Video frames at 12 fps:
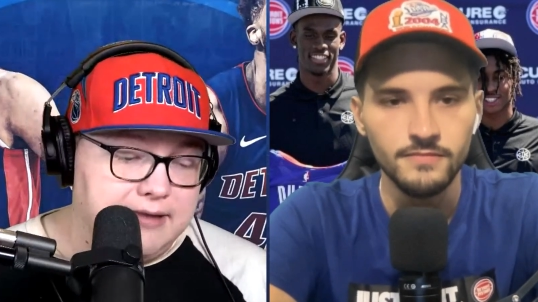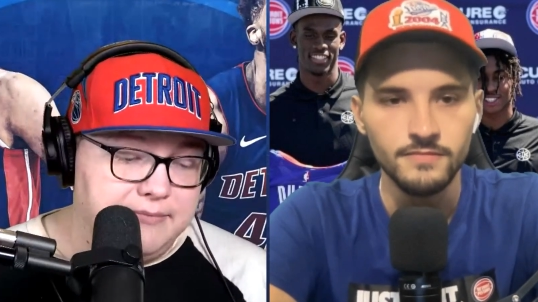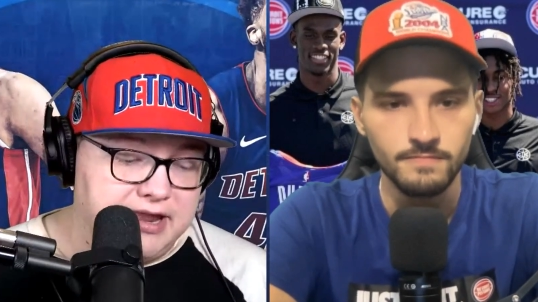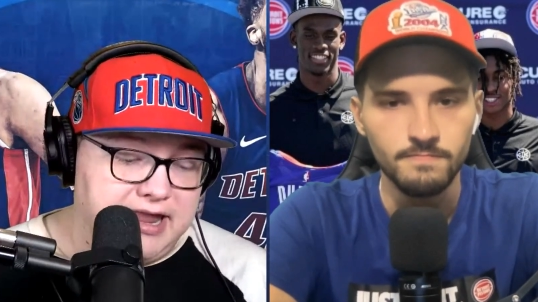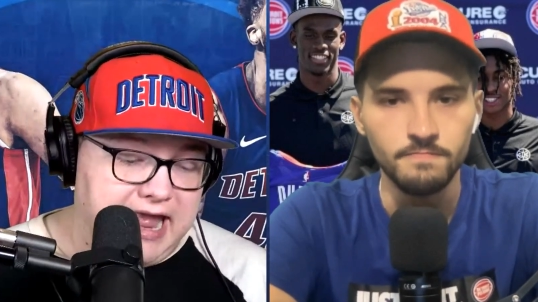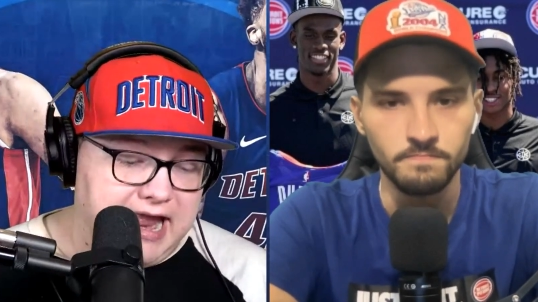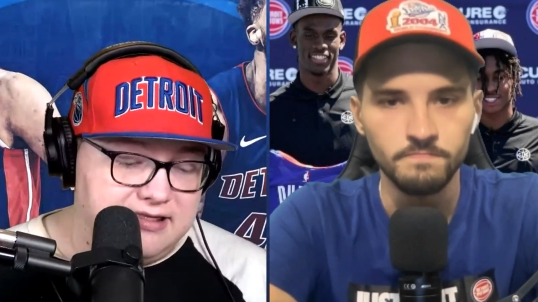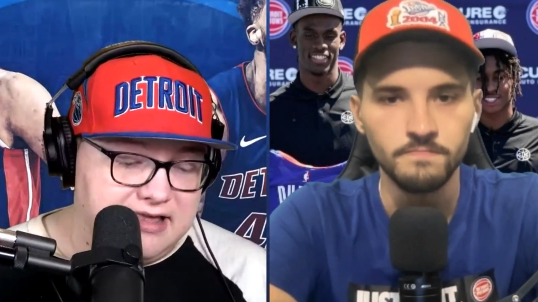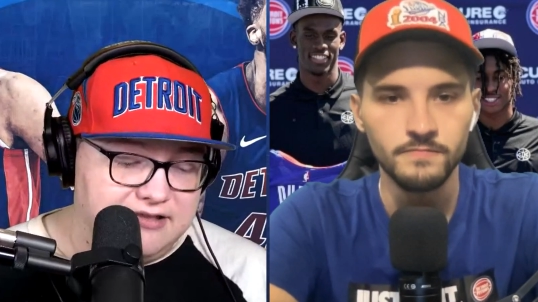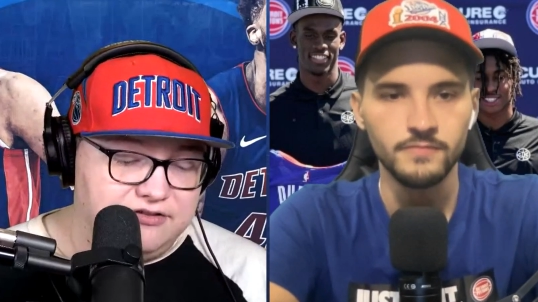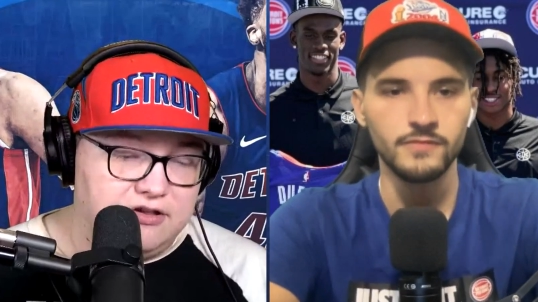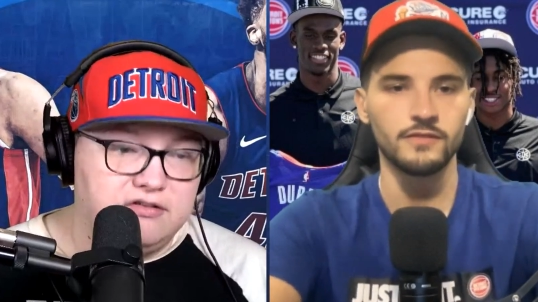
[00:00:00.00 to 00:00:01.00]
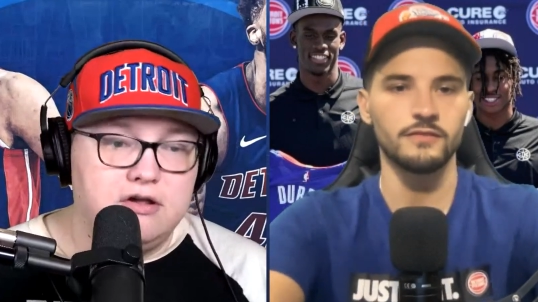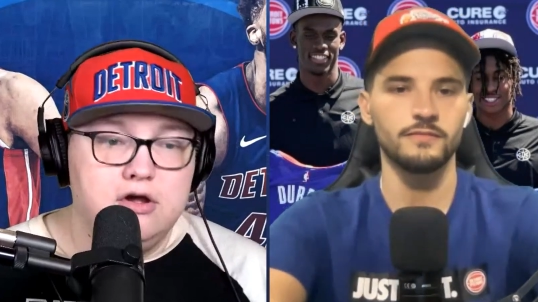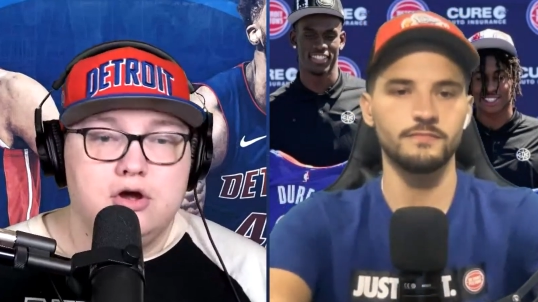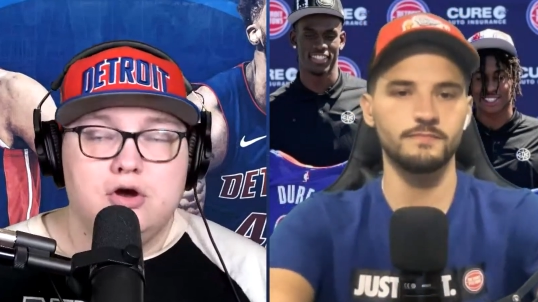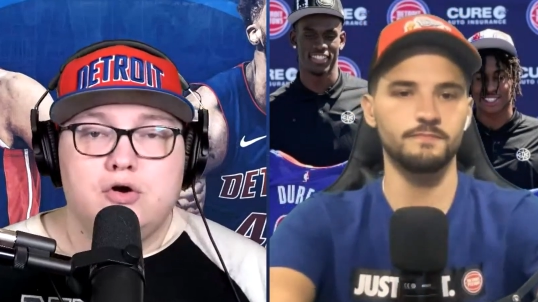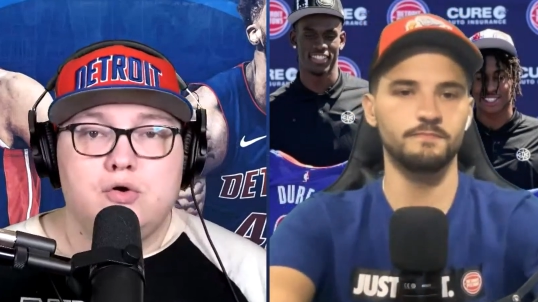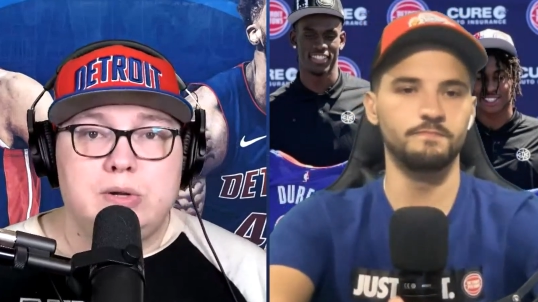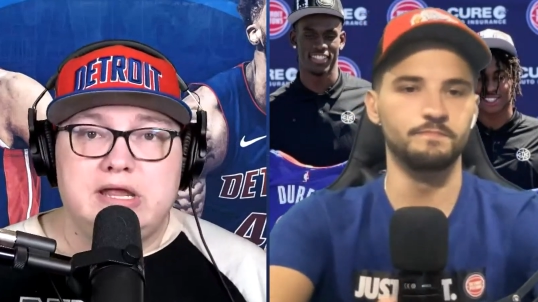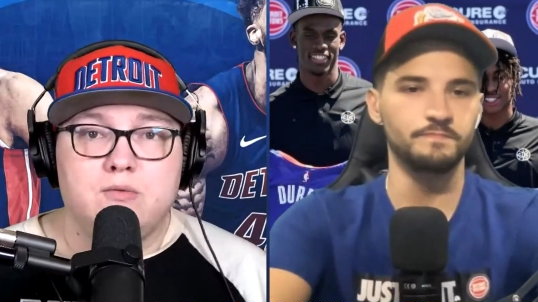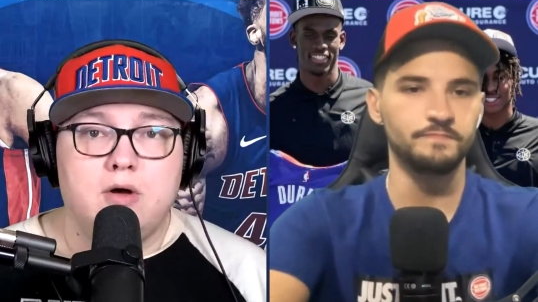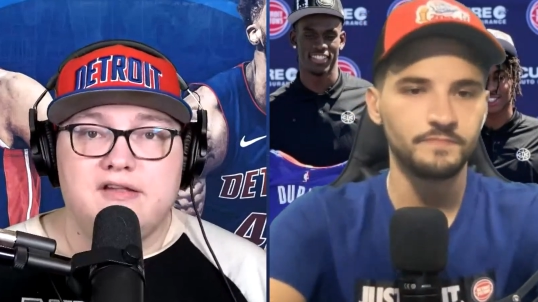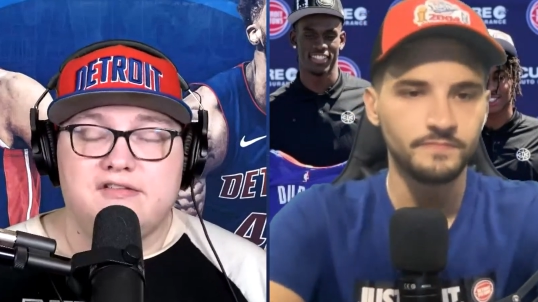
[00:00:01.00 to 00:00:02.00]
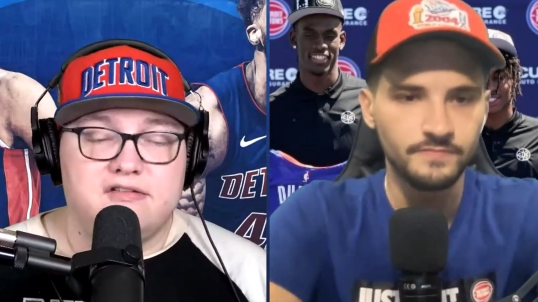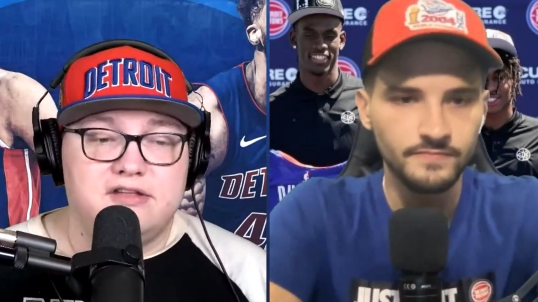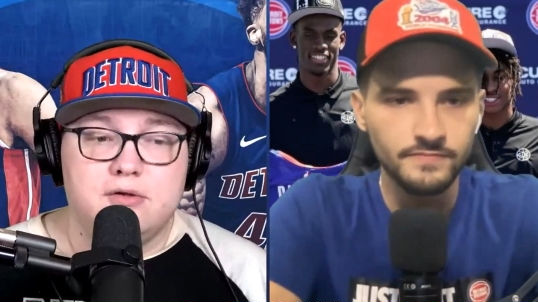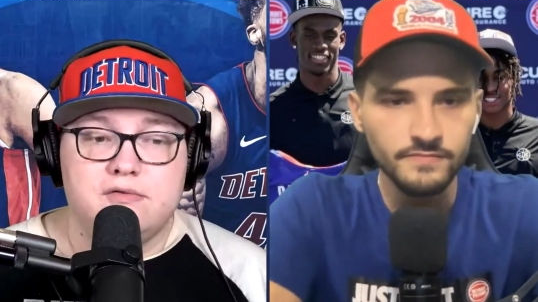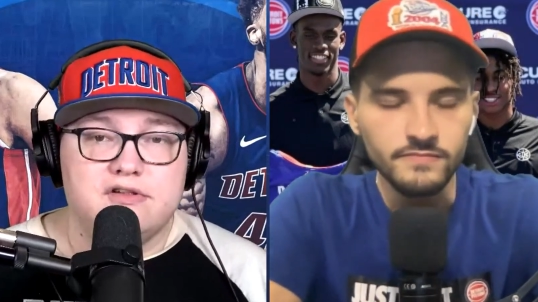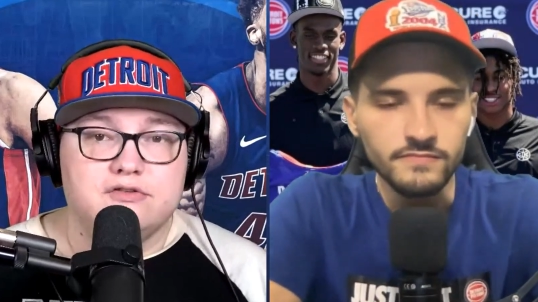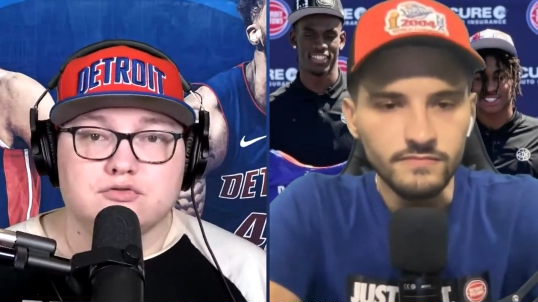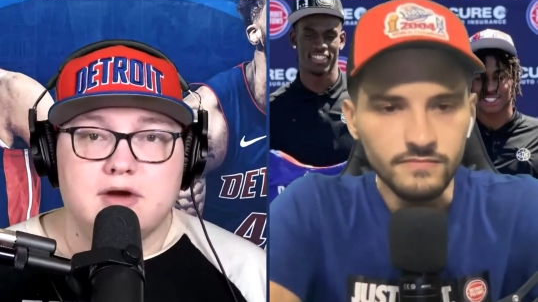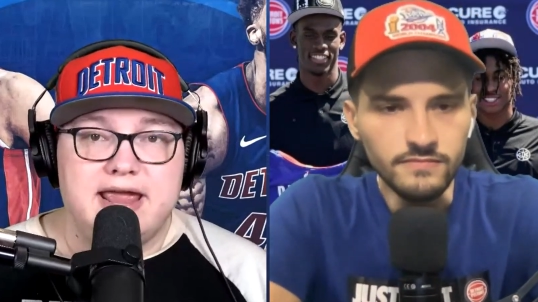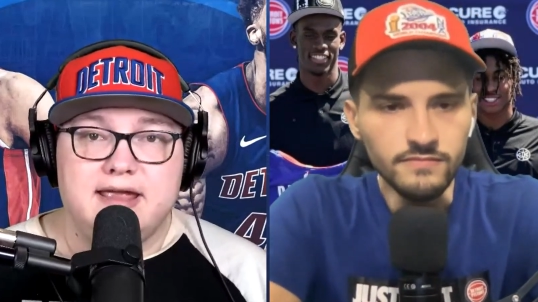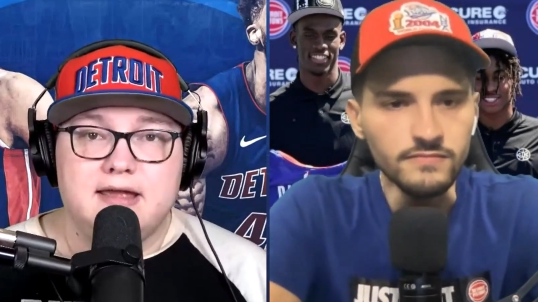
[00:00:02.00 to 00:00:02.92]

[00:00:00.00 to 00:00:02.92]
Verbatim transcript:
Speaker 1: I mean, Cade, mm-hmm. that's just who he mm-hmm. was. His usage rate.